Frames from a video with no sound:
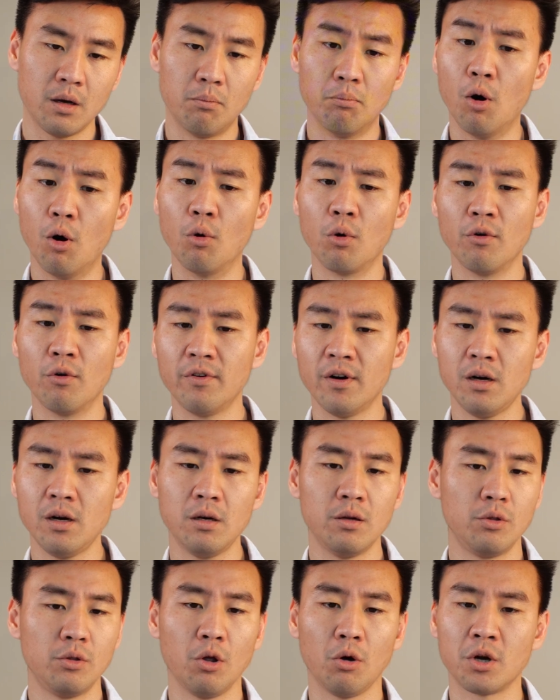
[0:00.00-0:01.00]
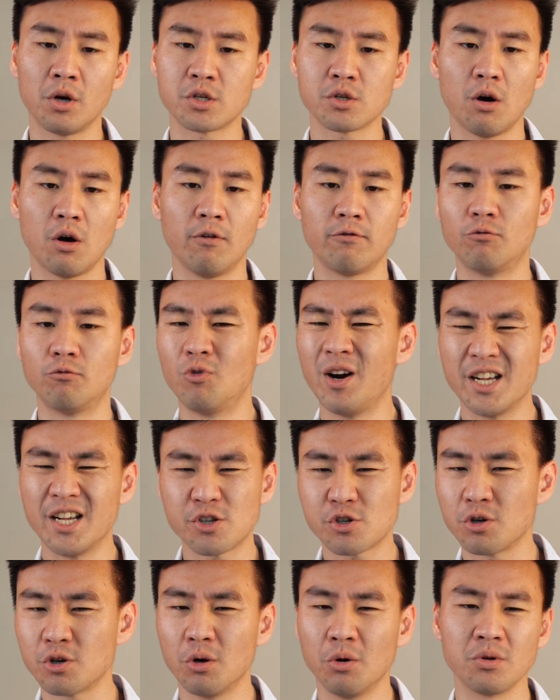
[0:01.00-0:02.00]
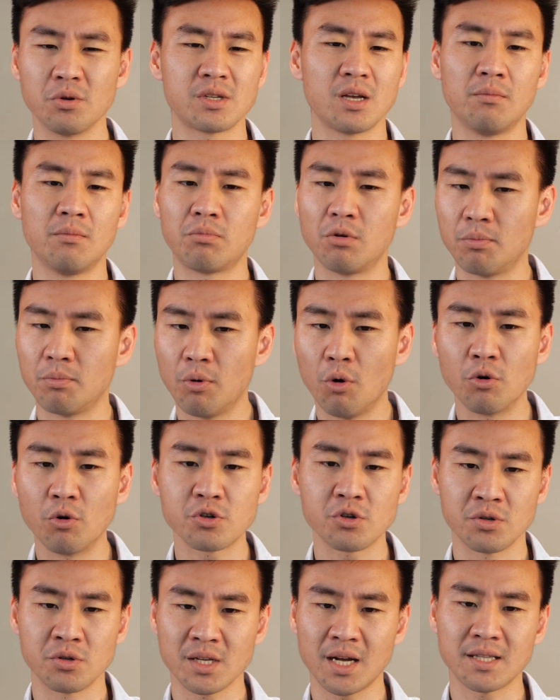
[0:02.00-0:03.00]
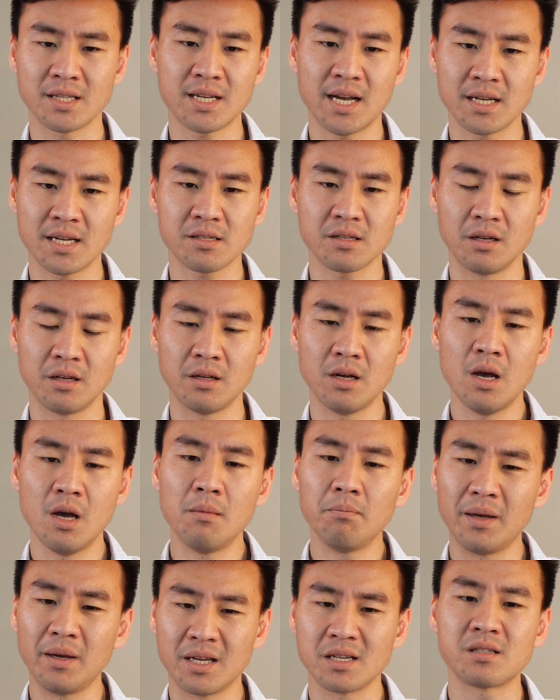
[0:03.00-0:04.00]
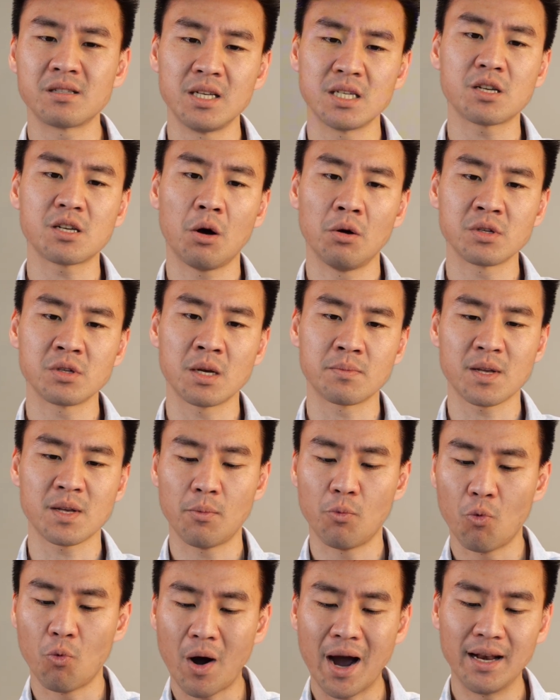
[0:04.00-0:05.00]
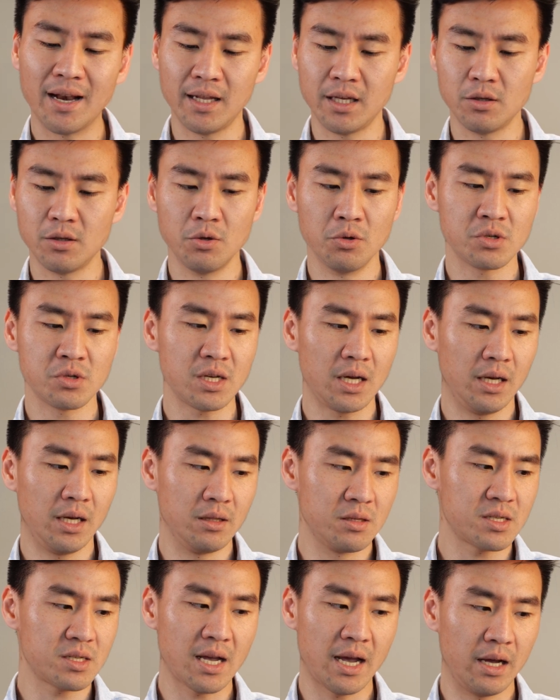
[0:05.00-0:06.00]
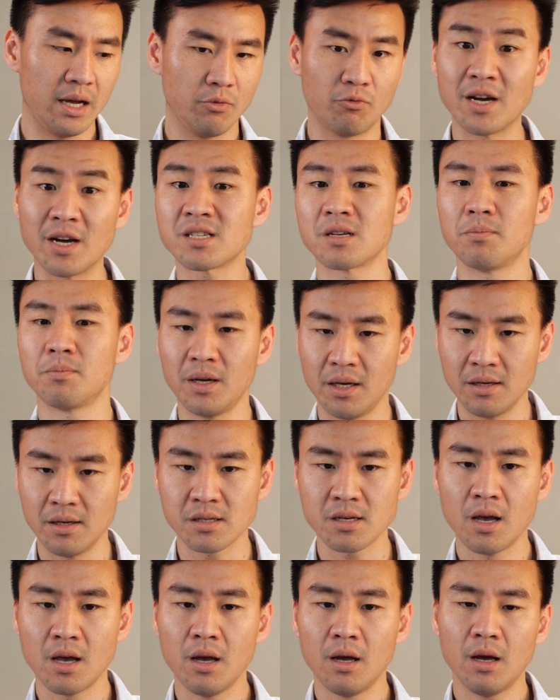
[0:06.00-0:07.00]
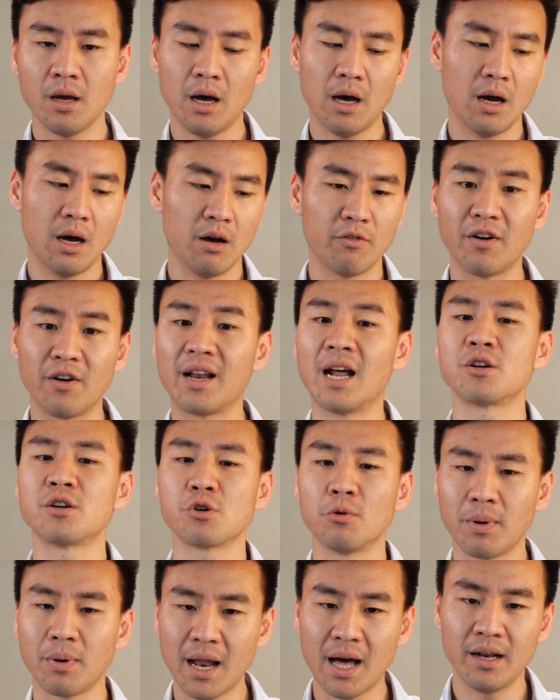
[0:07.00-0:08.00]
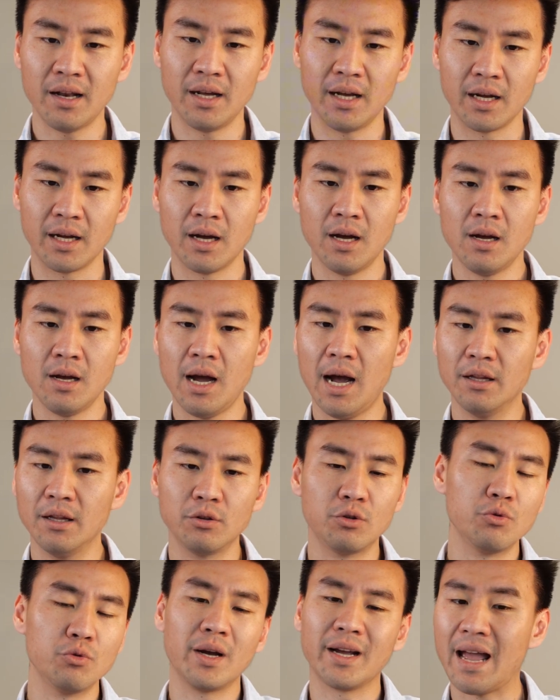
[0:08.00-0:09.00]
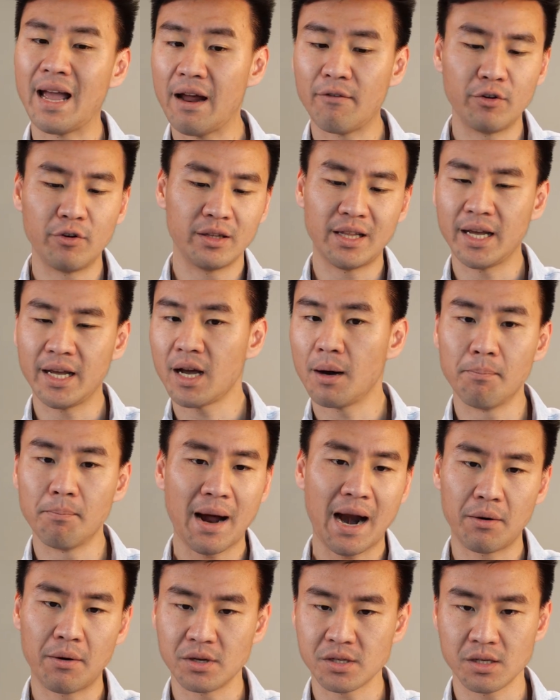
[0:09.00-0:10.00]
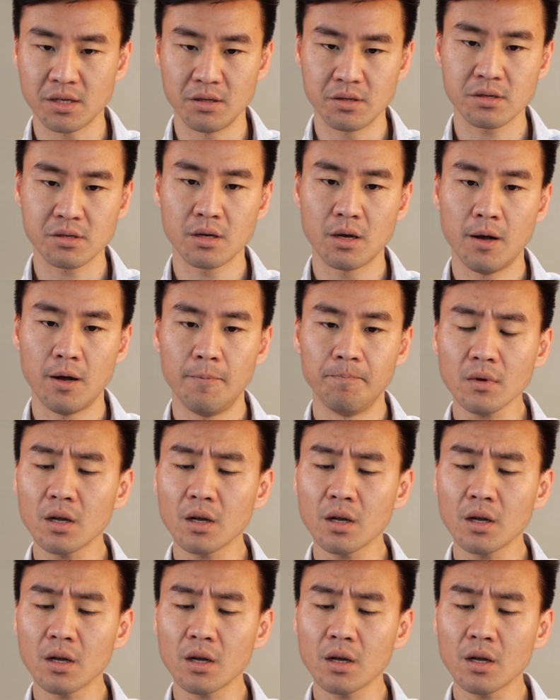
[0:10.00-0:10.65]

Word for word: Moreover, knowledge of ratios and proportions are tested because these concepts are widely used in, say, recipes, financial planning, and doing everyday comparisons.